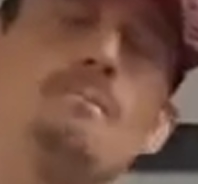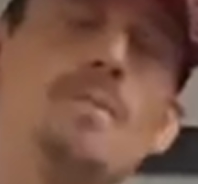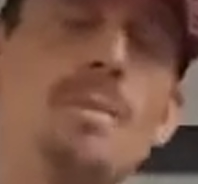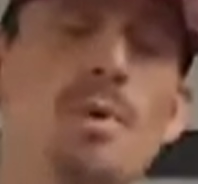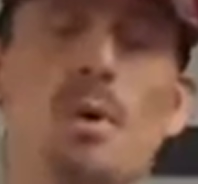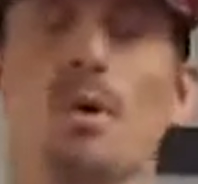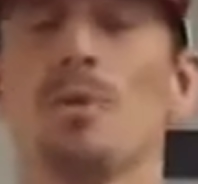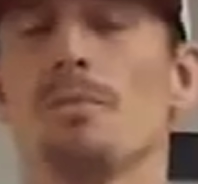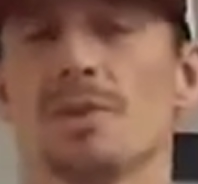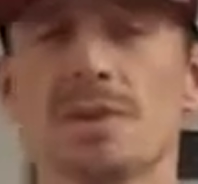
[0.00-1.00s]
The
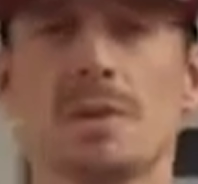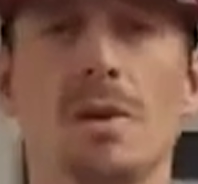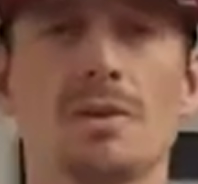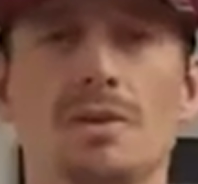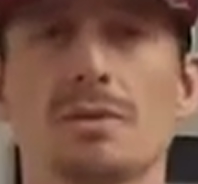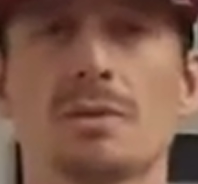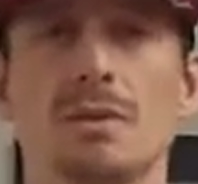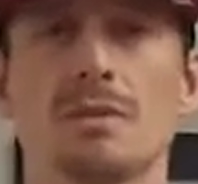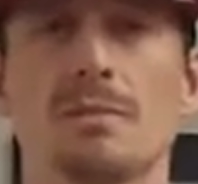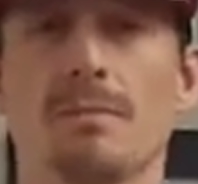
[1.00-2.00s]
poems also
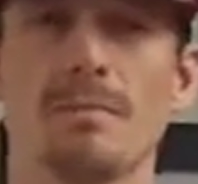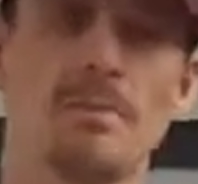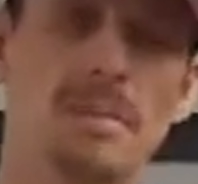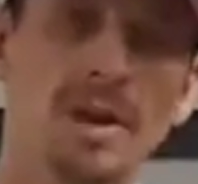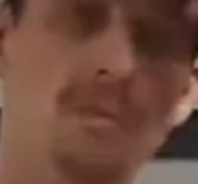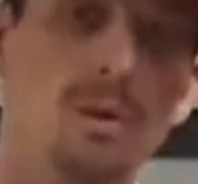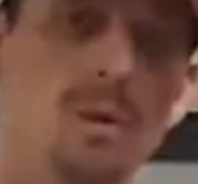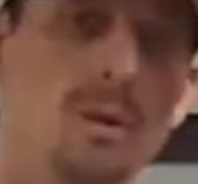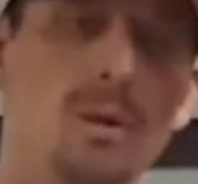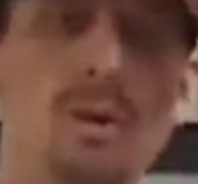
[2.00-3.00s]
played a
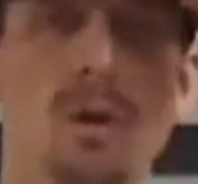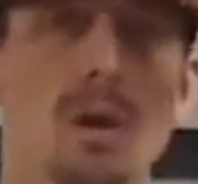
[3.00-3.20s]
role.